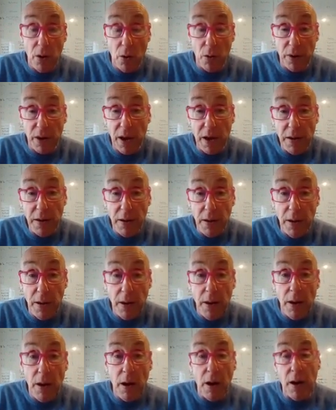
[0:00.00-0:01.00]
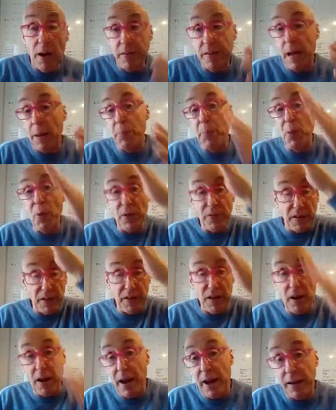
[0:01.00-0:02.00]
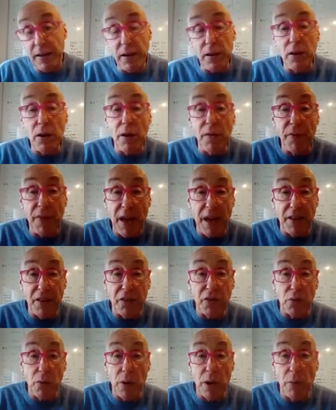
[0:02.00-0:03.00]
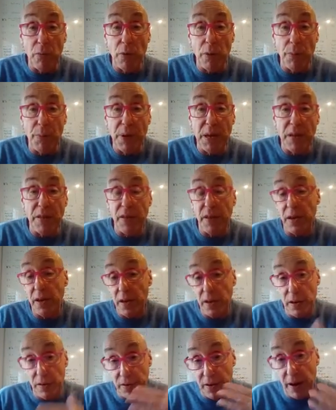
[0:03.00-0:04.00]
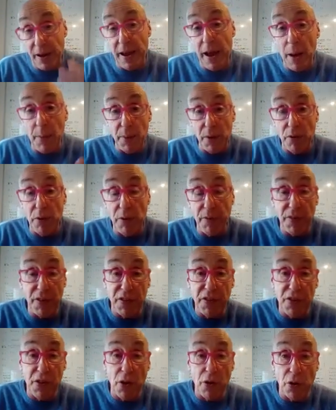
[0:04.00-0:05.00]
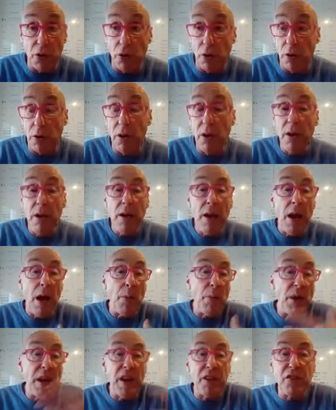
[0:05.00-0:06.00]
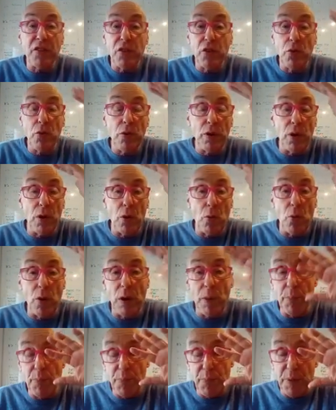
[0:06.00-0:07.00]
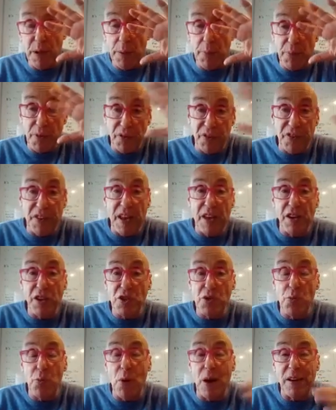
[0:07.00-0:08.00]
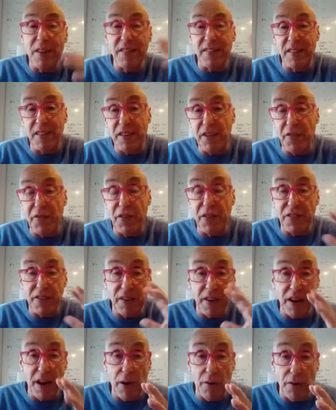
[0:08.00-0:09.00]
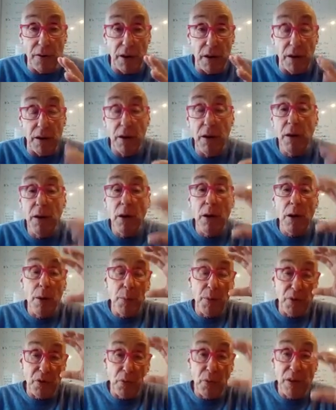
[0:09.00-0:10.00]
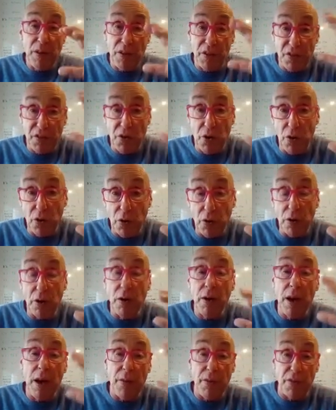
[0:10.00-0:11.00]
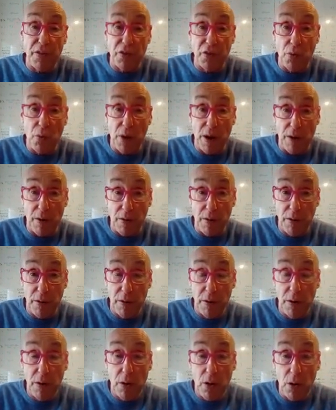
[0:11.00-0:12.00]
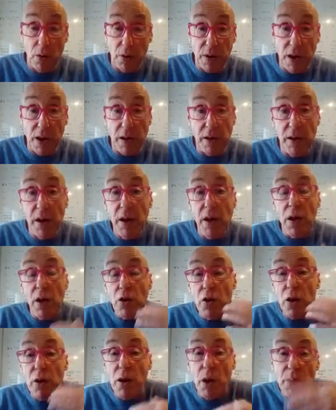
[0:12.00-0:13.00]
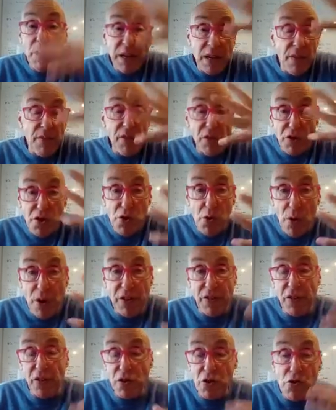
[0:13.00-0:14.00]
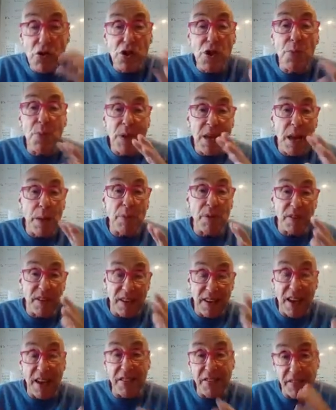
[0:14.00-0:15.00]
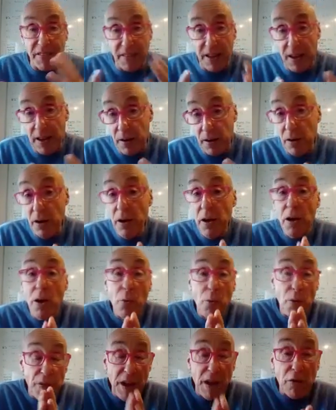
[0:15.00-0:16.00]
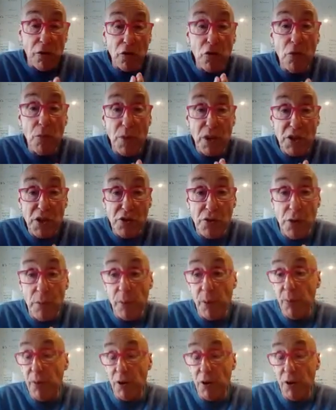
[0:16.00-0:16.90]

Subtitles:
Okay, at that point, the diagonal of that square would be the diameter of the circle, and we ask you, in percentage, what is the difference in area between the circle and the square, okay? And we give you choices. You should be able to guess that without too much trouble.